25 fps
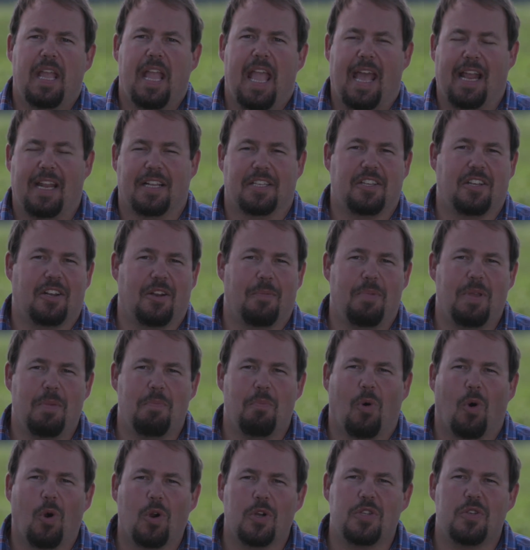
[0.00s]
And it's gonna be
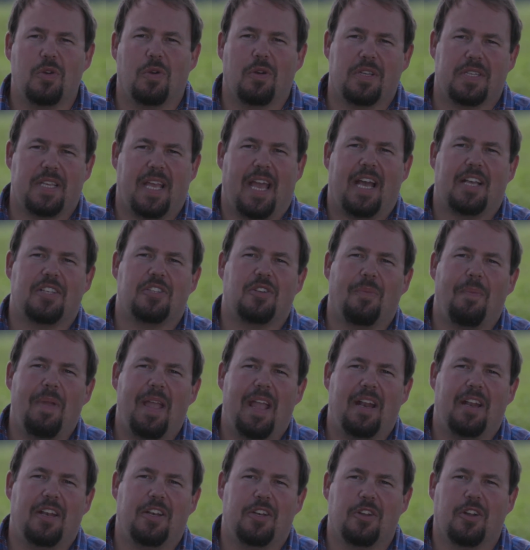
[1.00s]
more so
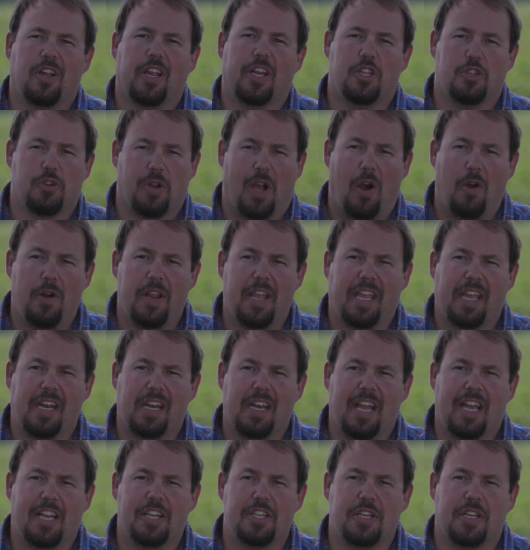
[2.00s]
exacerbated during droughty
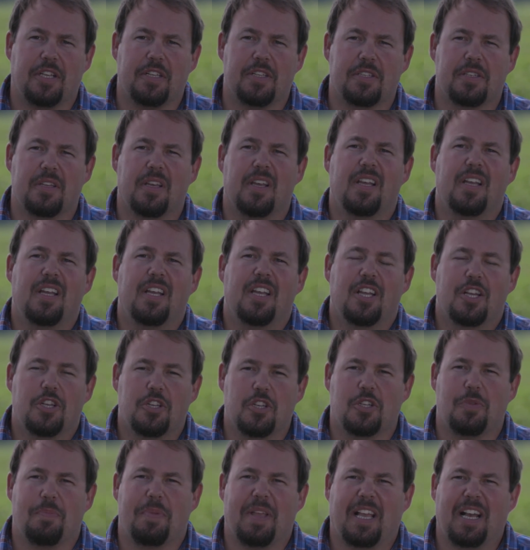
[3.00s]
conditions
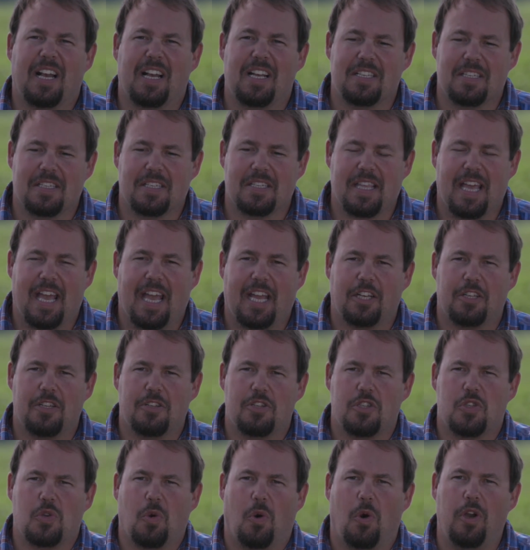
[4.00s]
just because as that
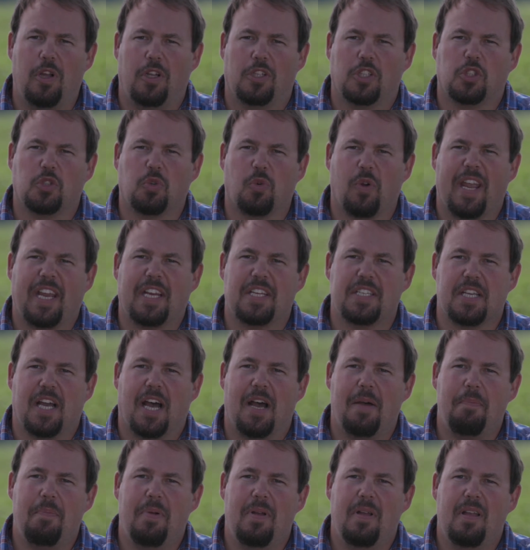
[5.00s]
soil shrinks
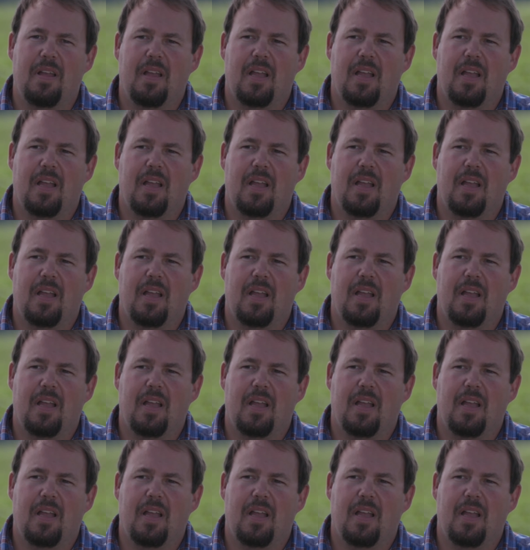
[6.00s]
up,